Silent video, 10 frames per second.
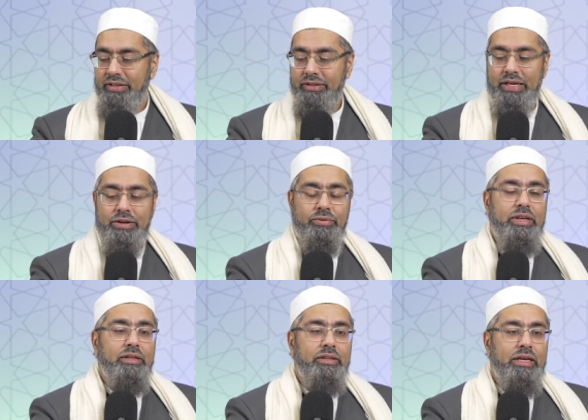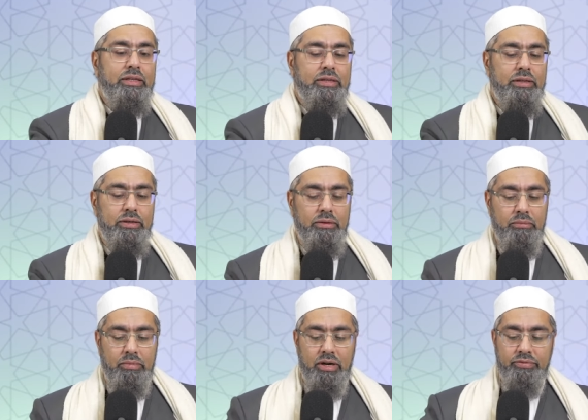That, re, that
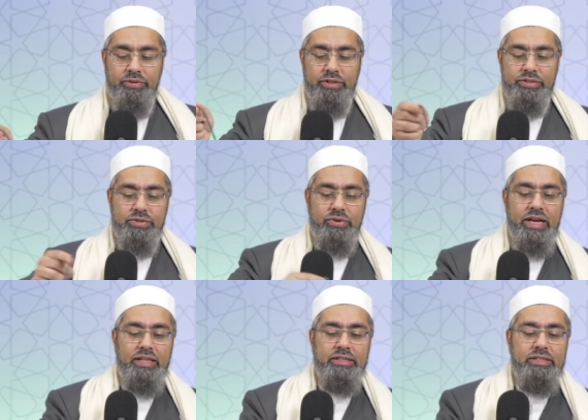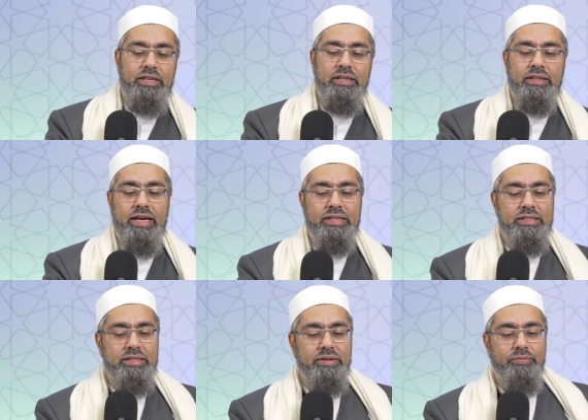marvelous reality that